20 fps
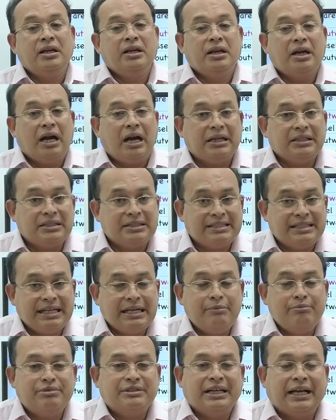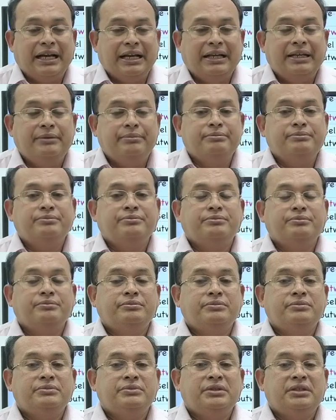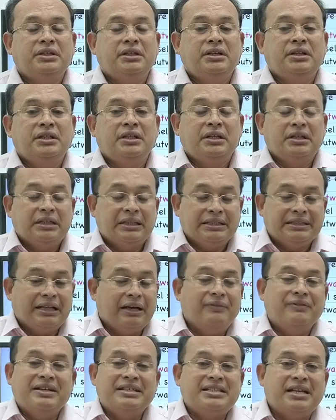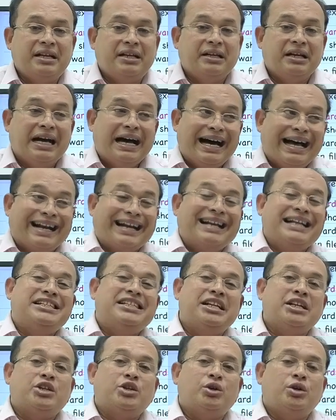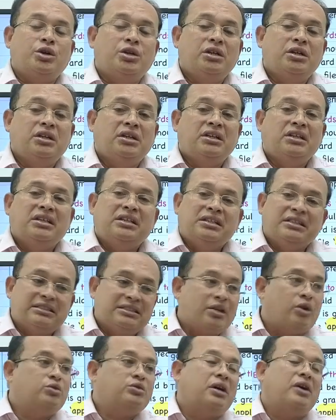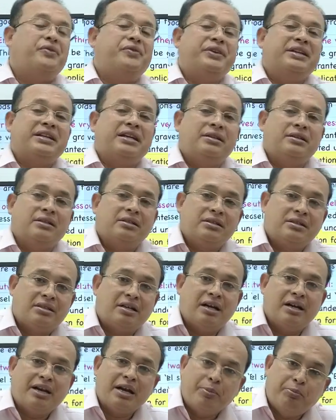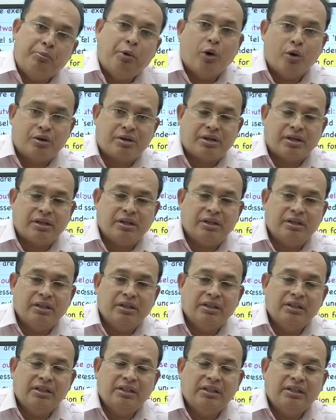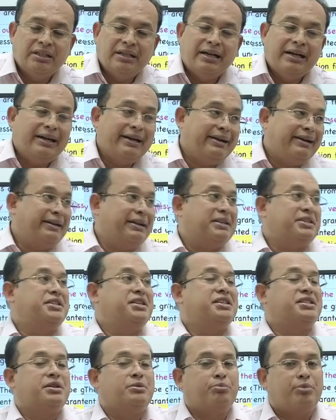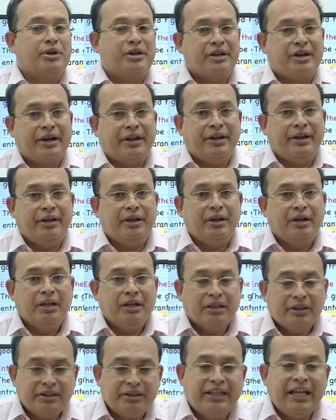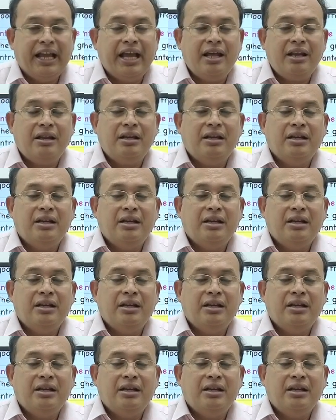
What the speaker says: At the same time, the vessel reaching to South African country port, destination country, there